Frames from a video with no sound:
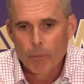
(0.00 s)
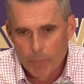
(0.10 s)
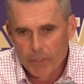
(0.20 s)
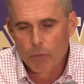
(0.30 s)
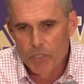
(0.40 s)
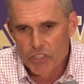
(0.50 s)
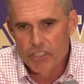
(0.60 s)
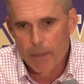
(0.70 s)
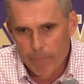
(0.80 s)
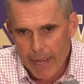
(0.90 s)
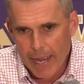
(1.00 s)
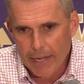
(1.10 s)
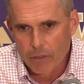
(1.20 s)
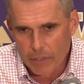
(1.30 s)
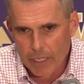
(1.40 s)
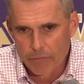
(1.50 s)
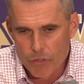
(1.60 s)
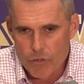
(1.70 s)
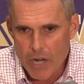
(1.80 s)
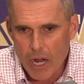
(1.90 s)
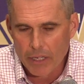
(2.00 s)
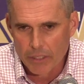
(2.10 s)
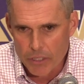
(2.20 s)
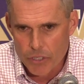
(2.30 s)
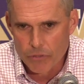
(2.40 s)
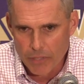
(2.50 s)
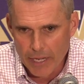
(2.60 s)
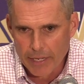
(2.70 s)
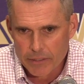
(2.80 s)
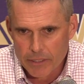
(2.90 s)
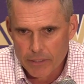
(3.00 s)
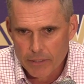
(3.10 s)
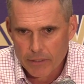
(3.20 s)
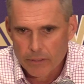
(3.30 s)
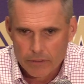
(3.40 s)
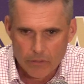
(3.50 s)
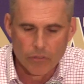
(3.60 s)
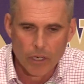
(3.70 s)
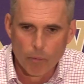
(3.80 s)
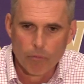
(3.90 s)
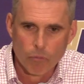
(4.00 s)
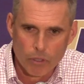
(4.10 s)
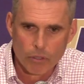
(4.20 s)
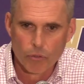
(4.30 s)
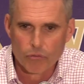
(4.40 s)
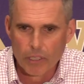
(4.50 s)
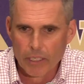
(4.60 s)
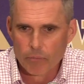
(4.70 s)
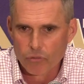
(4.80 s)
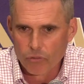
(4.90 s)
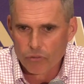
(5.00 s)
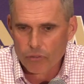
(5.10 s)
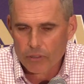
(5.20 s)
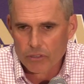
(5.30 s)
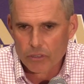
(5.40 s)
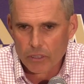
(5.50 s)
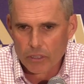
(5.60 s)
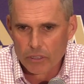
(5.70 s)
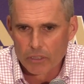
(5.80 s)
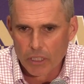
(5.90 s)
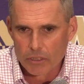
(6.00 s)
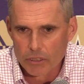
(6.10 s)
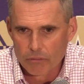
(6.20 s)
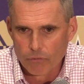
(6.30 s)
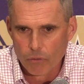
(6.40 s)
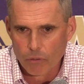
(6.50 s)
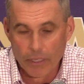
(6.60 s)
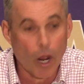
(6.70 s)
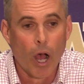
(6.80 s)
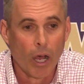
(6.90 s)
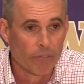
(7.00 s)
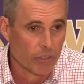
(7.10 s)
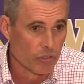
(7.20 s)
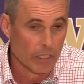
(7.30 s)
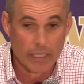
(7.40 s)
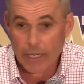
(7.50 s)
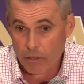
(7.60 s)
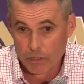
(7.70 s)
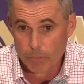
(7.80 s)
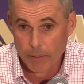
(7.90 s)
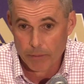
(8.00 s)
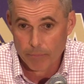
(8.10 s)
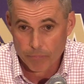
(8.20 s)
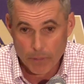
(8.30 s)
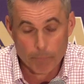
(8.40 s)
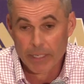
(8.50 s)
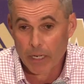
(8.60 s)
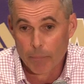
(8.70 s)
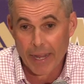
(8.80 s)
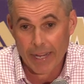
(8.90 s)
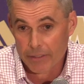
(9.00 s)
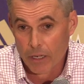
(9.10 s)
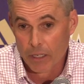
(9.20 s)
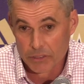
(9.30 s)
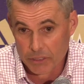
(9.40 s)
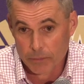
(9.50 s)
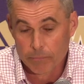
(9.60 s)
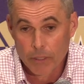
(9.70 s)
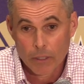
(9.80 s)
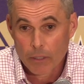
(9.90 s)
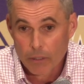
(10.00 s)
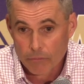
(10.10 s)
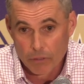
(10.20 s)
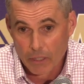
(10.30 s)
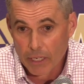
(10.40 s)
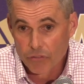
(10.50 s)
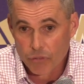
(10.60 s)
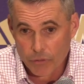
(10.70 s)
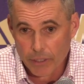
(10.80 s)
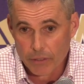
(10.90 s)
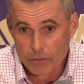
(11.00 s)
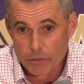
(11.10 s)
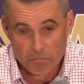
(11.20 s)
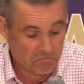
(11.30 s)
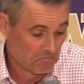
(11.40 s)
But then when you step back, okay, if you're not going to do that, does it help if one of those teams is in the discussion for, and obviously how it's been beat up ad nauseum for the last 2 years?